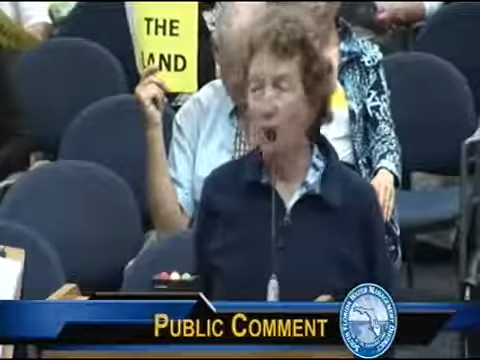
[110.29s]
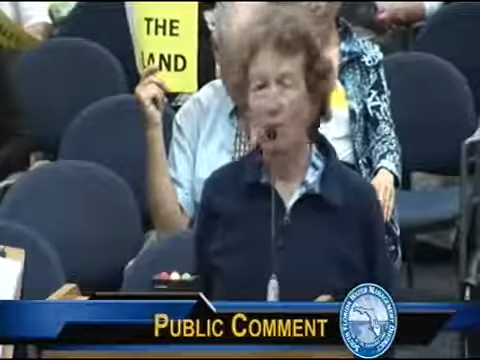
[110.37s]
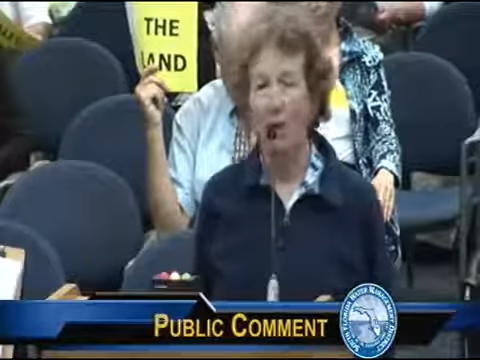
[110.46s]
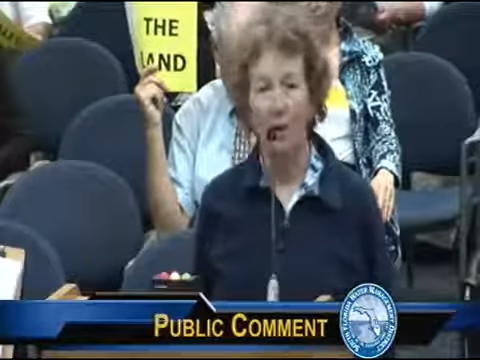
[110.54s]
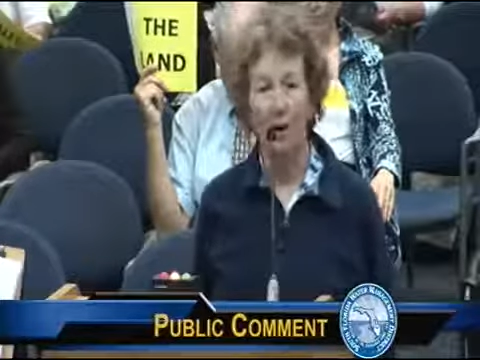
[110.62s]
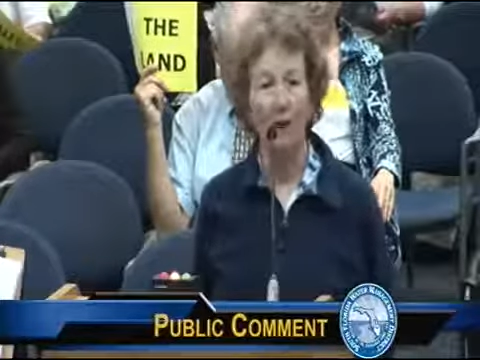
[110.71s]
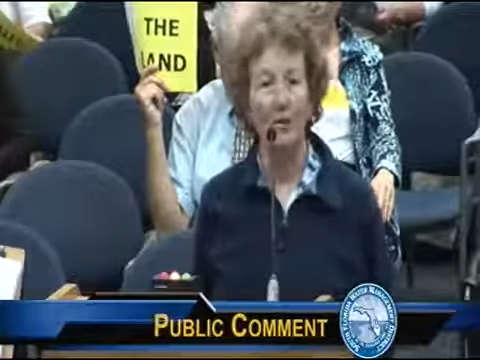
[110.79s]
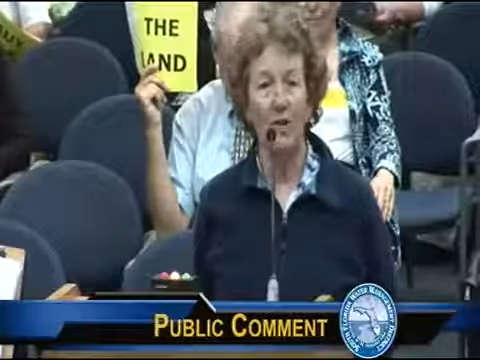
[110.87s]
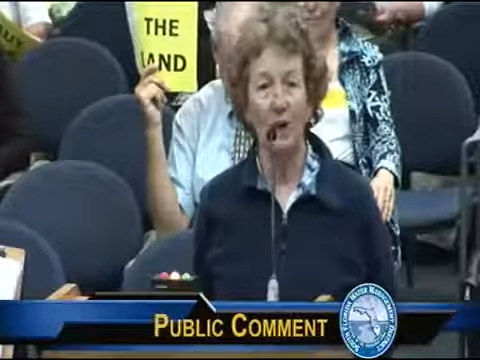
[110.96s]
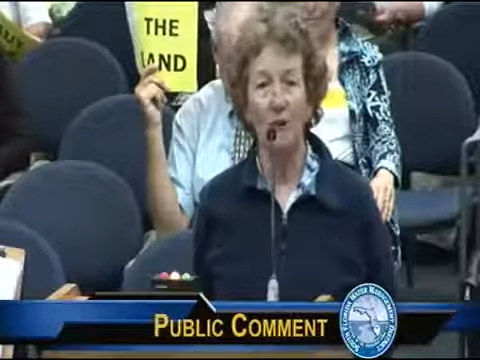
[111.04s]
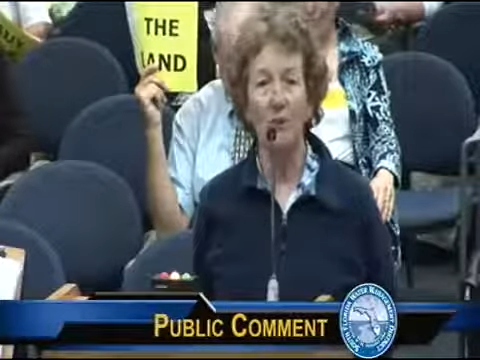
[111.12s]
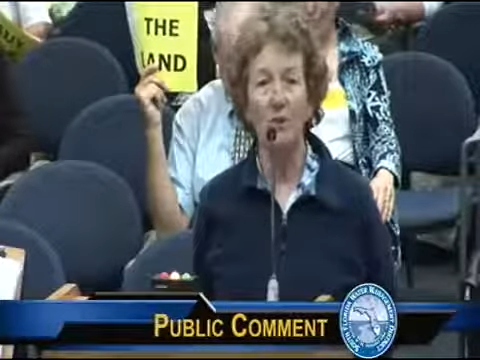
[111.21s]
We all
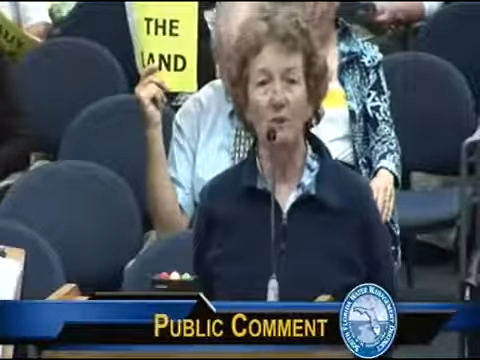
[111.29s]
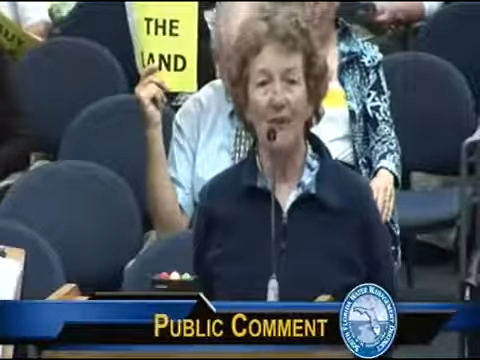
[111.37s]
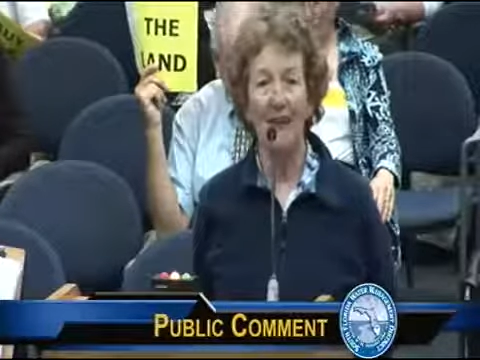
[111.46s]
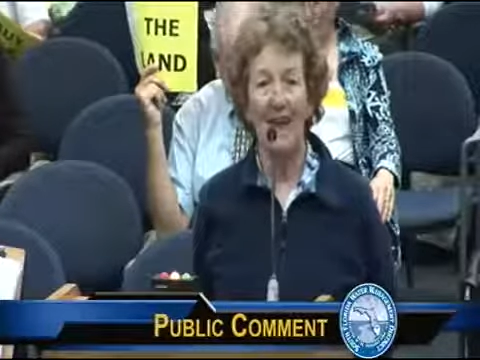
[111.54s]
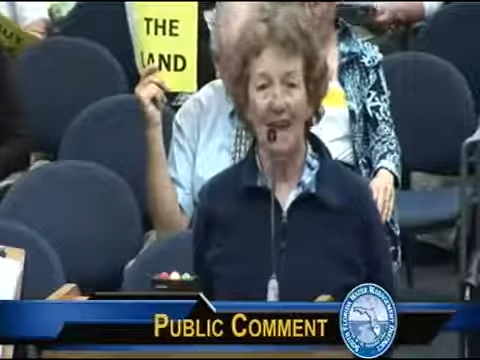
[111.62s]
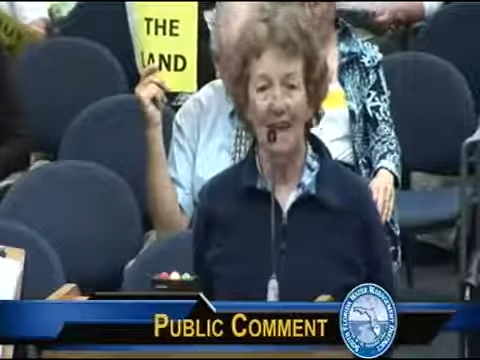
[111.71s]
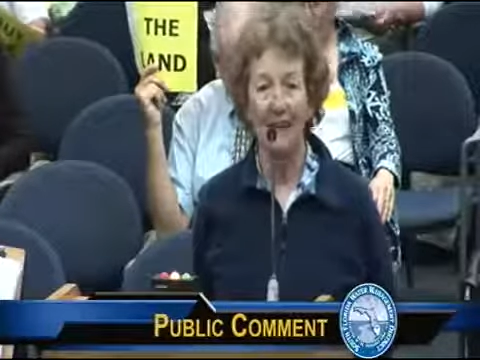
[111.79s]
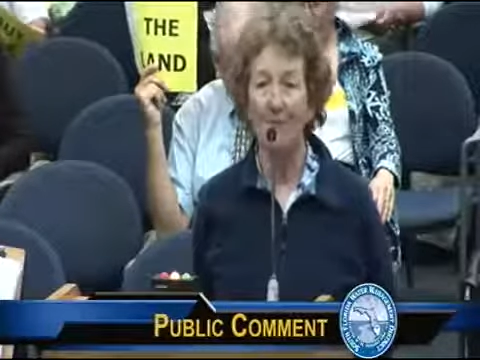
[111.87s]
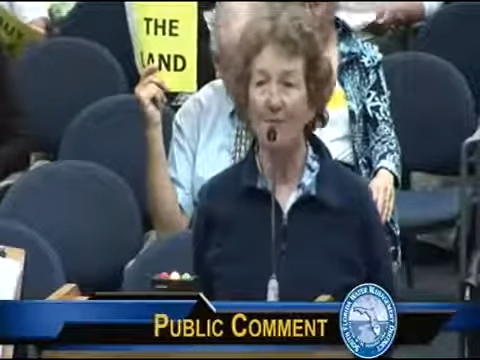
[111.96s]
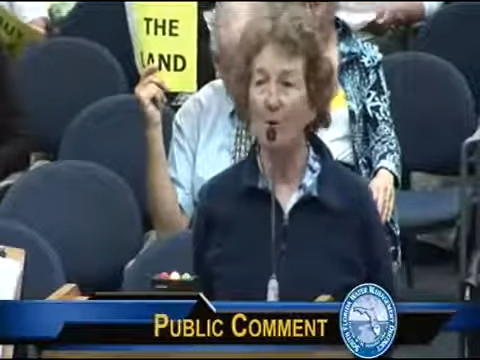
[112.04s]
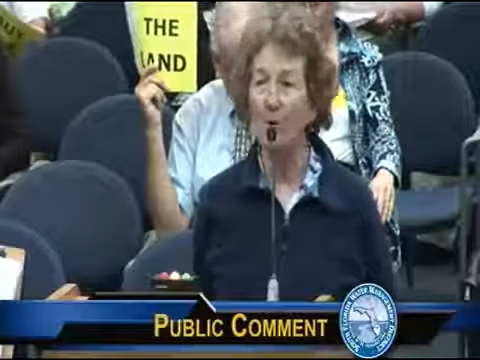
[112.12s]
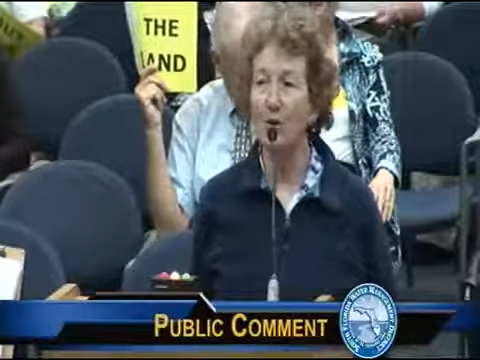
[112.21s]
know it's been
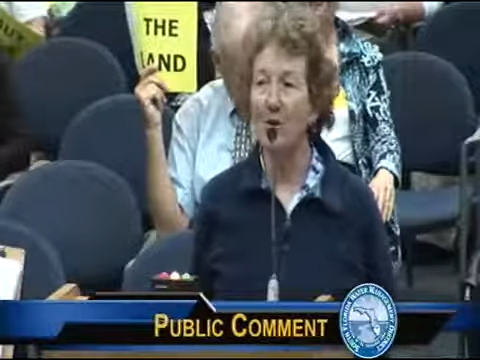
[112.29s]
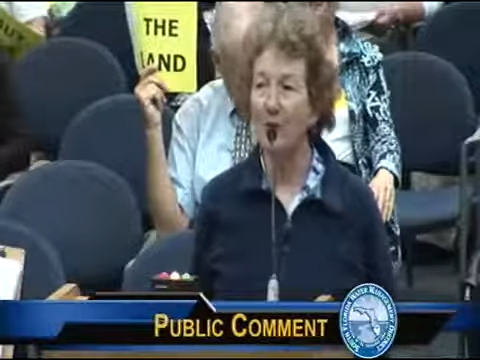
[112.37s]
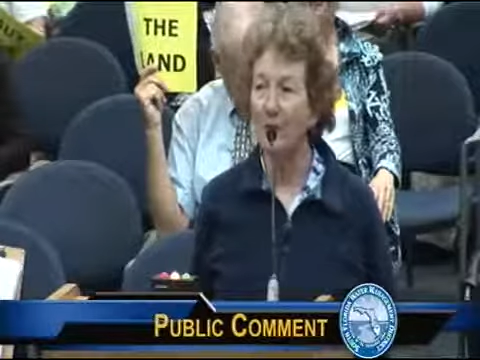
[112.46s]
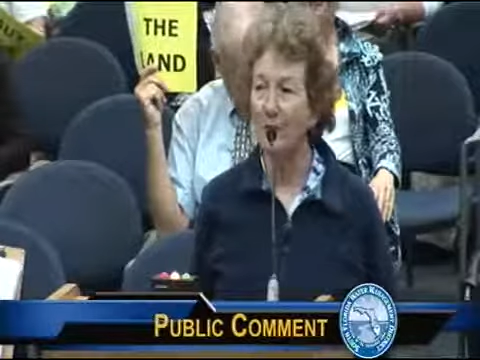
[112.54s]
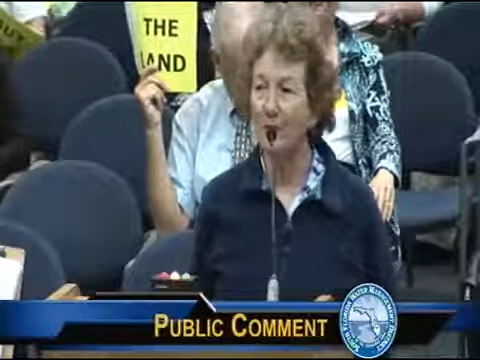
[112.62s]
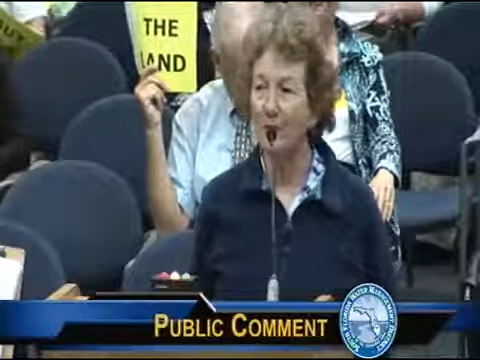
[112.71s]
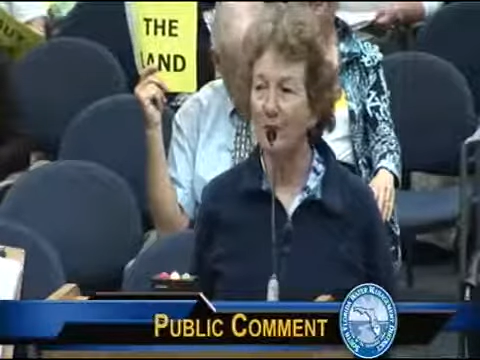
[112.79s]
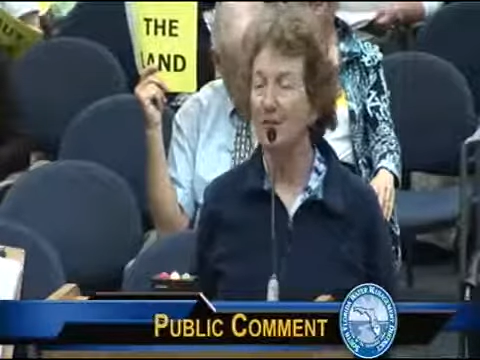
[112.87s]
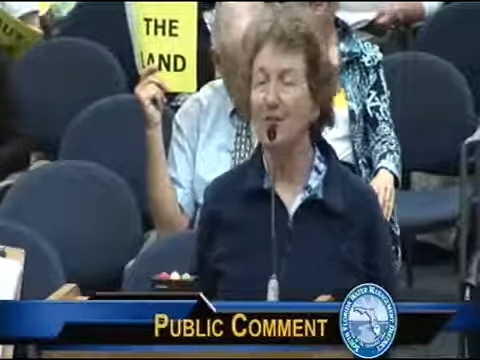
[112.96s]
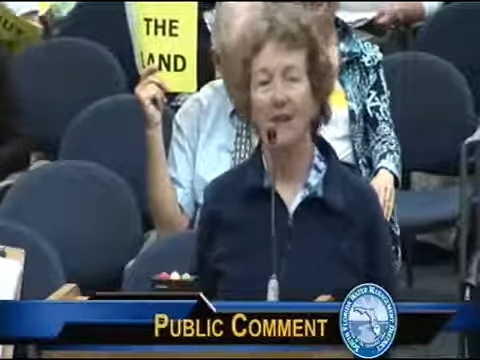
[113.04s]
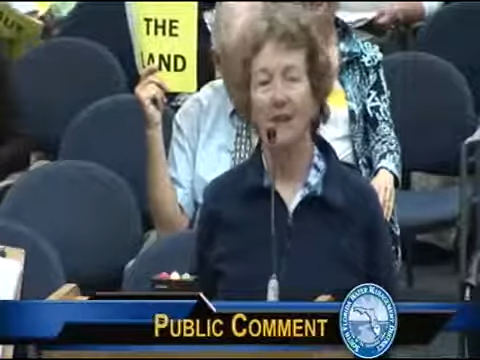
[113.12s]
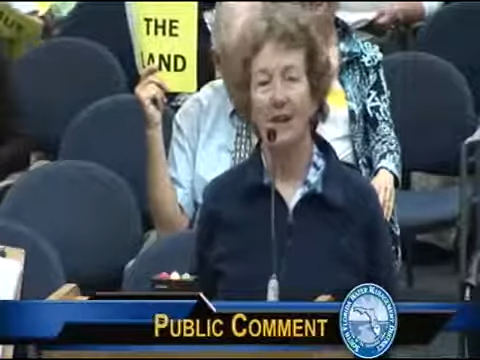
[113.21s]
84
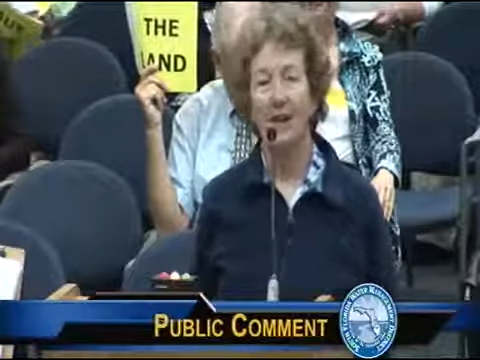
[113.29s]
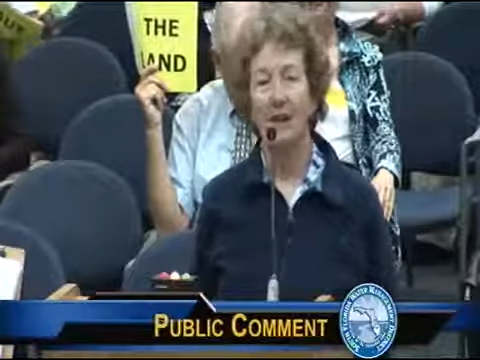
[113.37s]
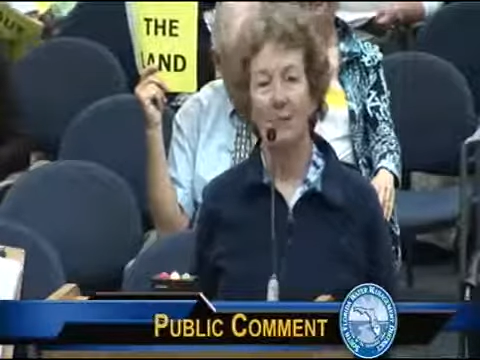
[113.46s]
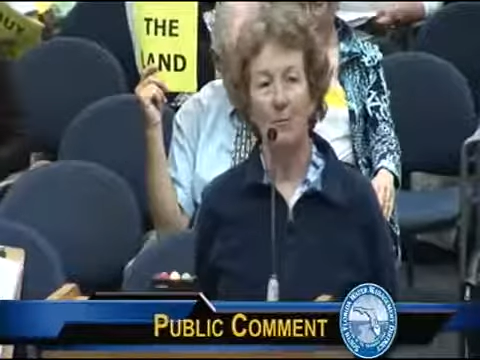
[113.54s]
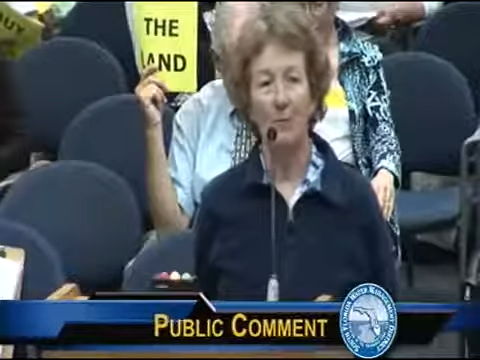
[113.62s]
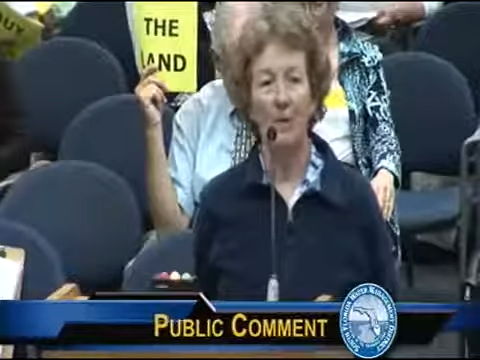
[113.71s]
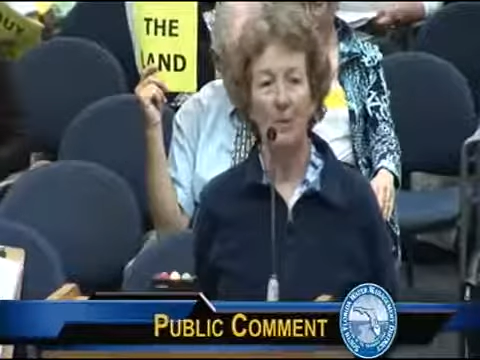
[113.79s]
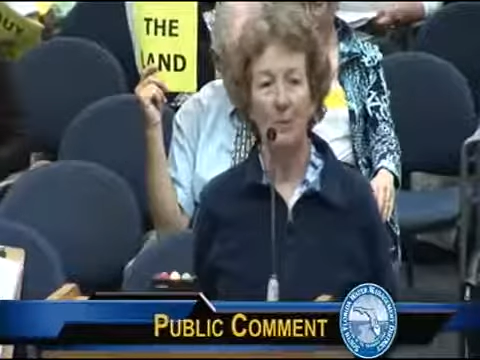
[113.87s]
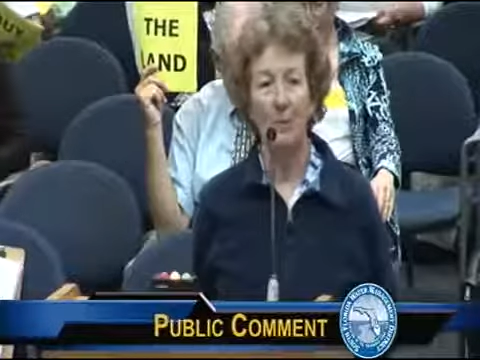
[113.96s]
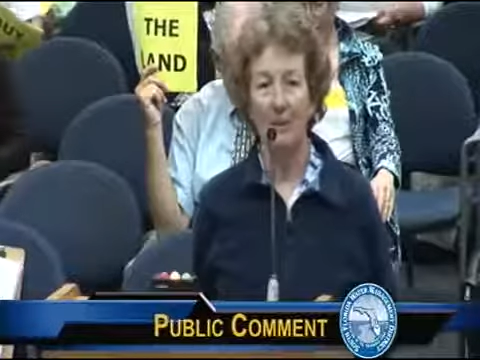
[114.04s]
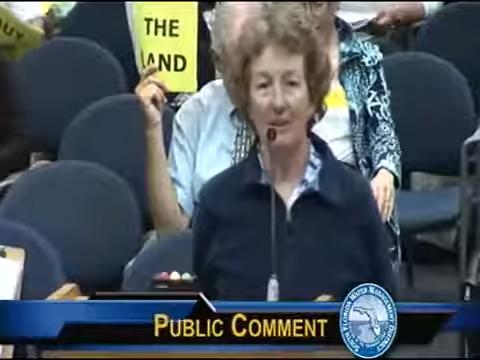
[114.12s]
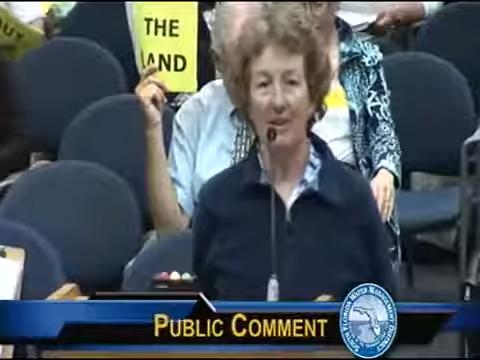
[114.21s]
years of putting
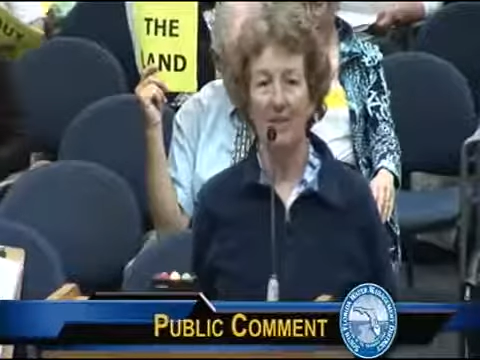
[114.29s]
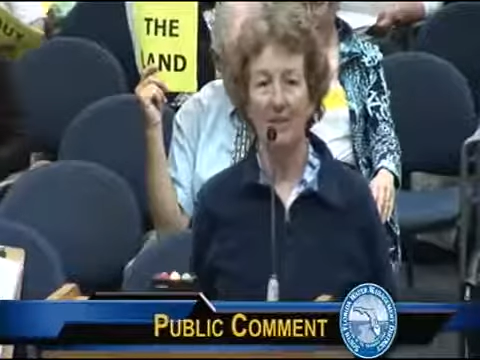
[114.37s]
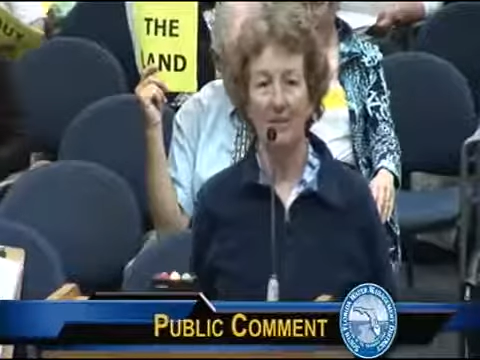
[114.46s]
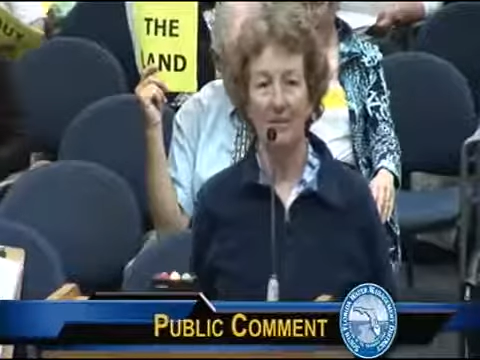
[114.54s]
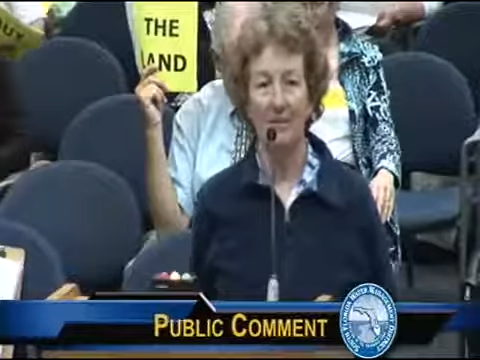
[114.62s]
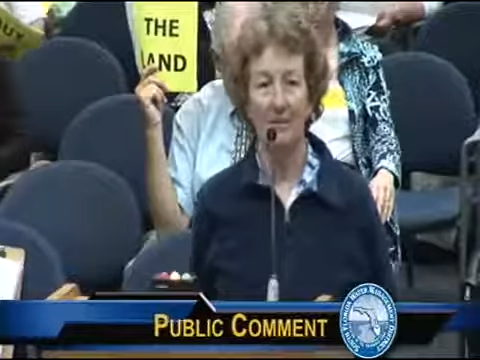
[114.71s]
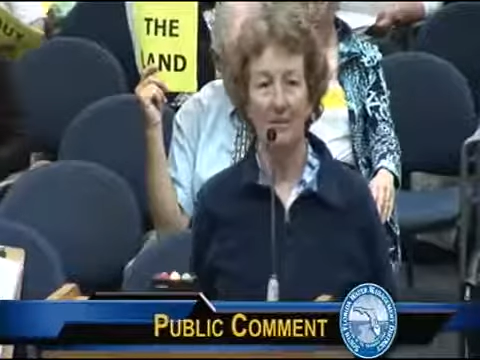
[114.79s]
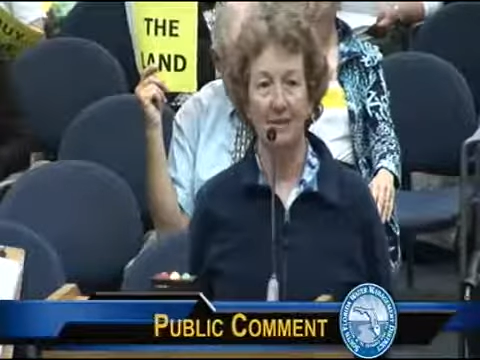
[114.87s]
up with this.